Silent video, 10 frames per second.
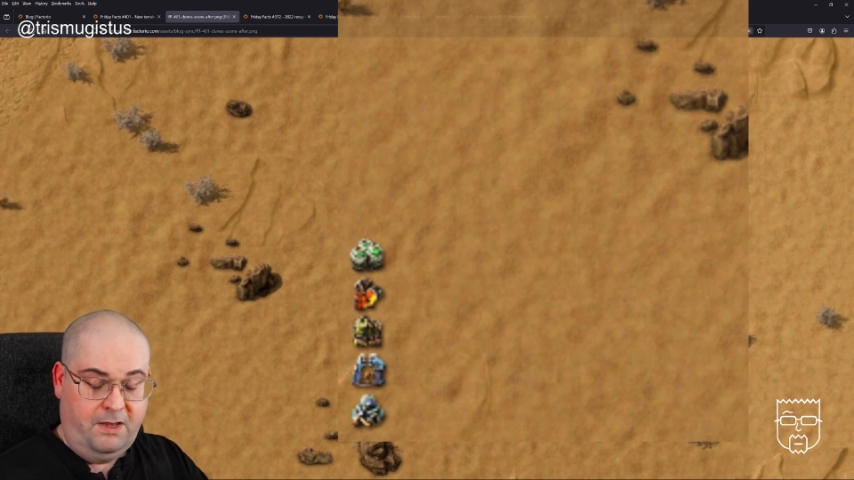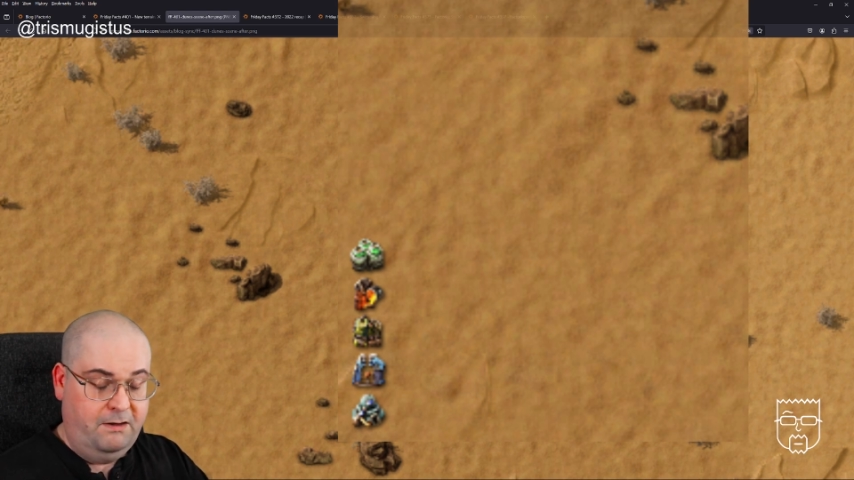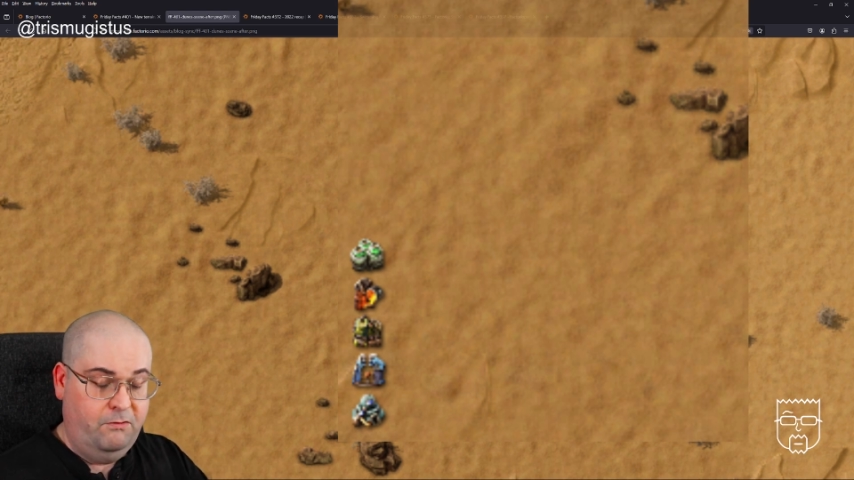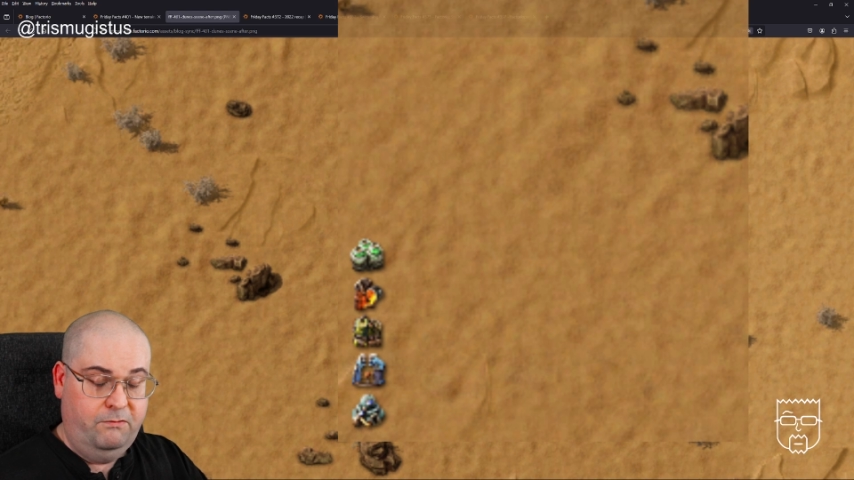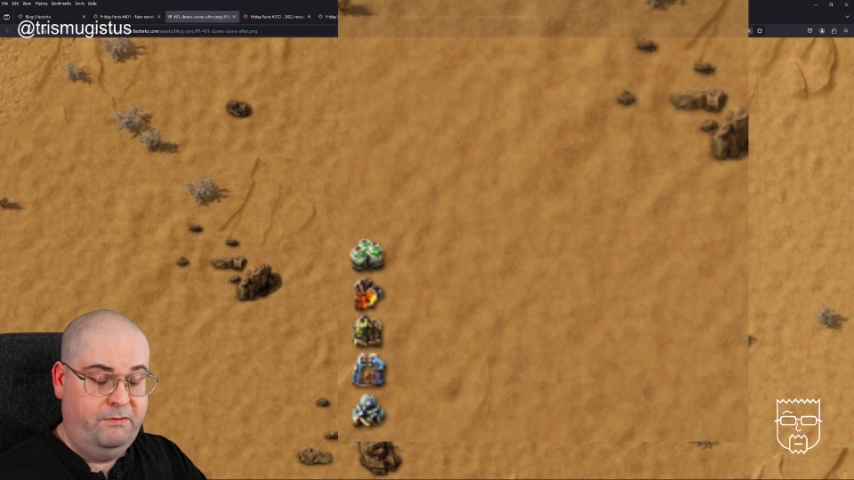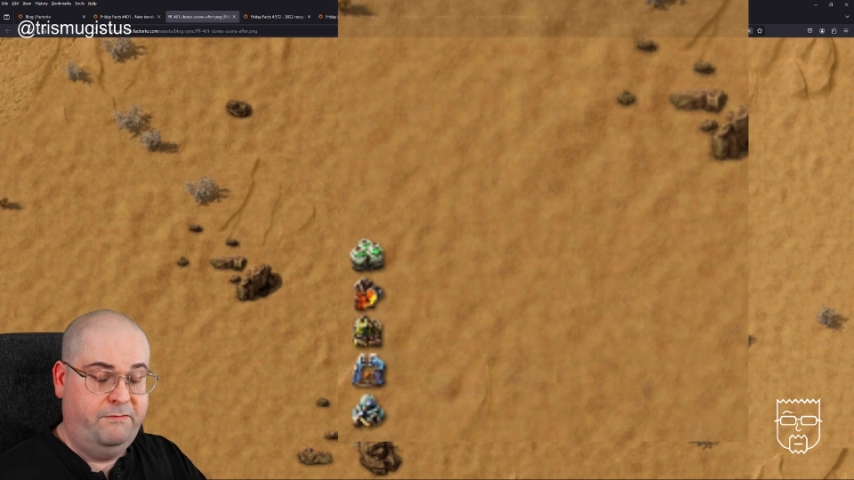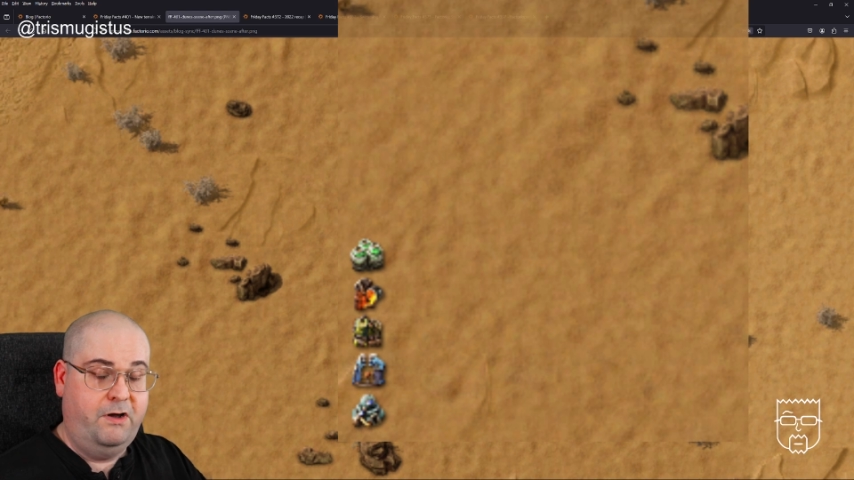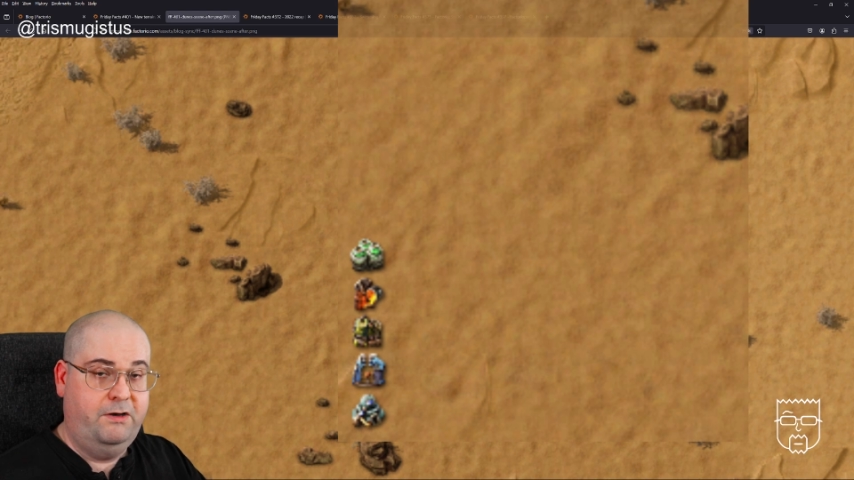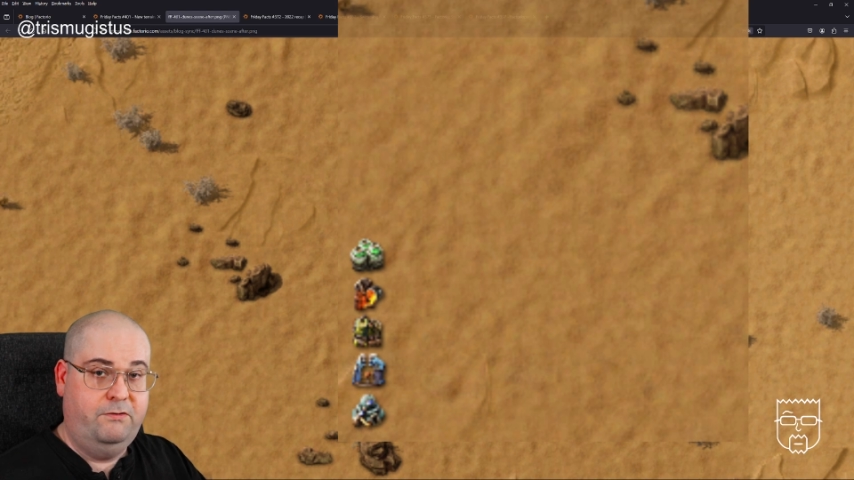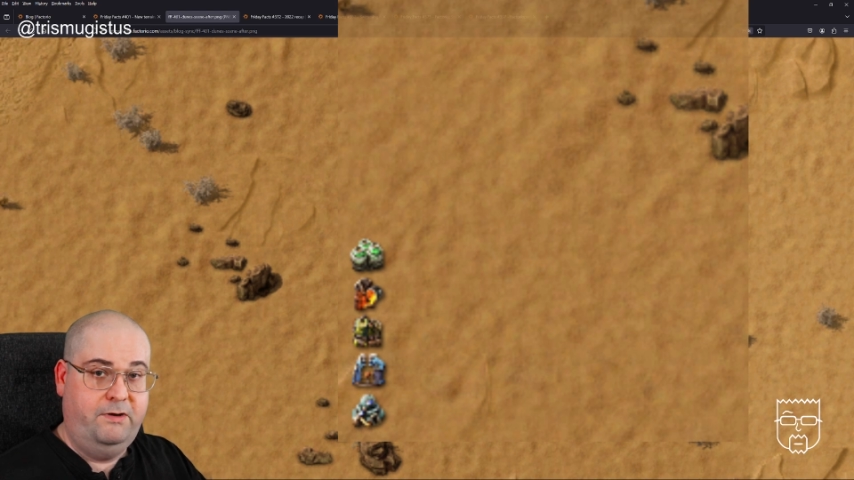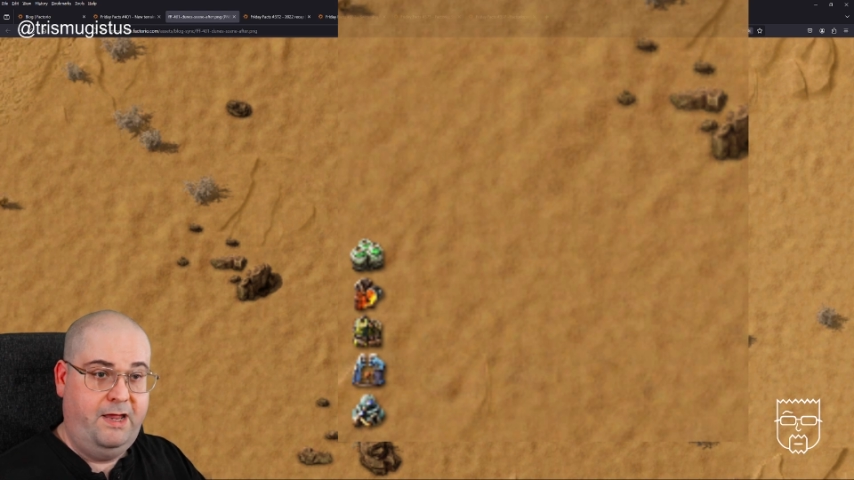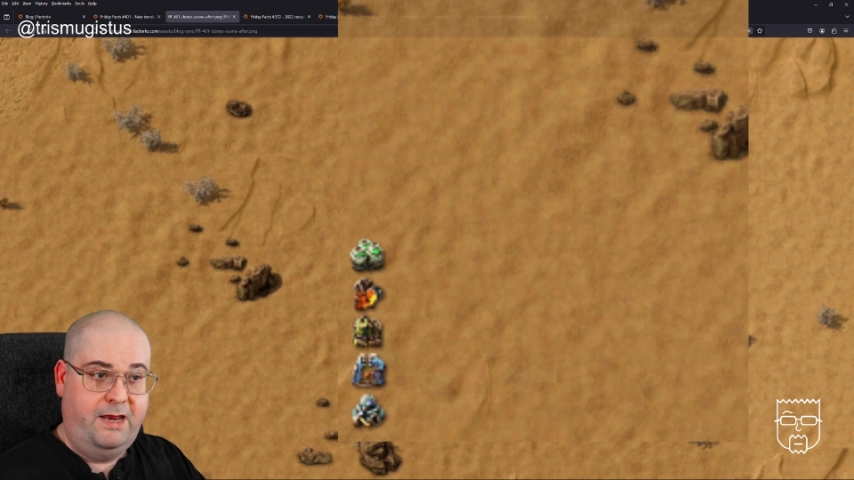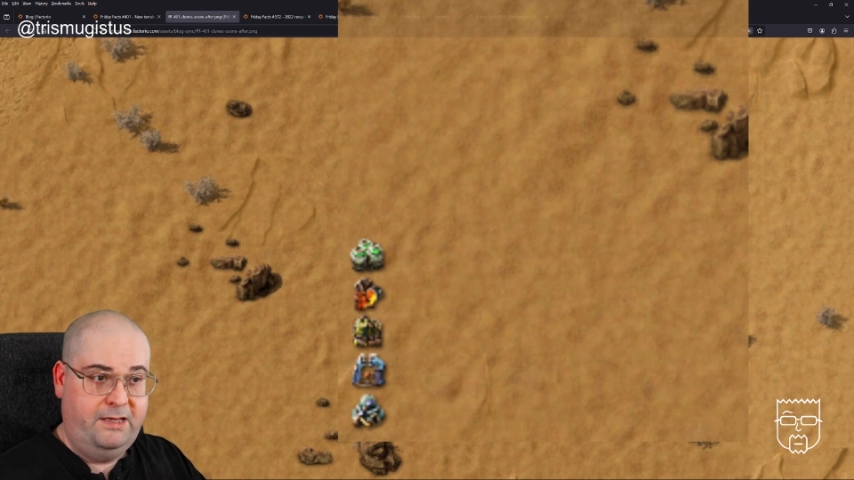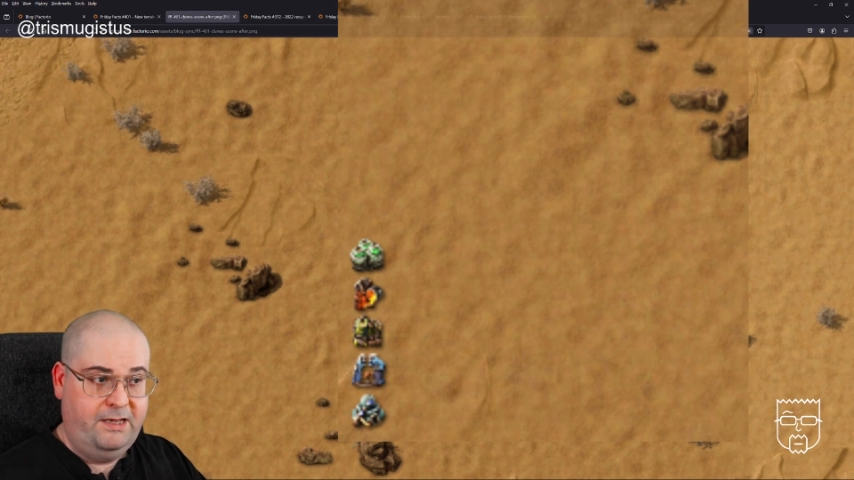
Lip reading: oil refinery, any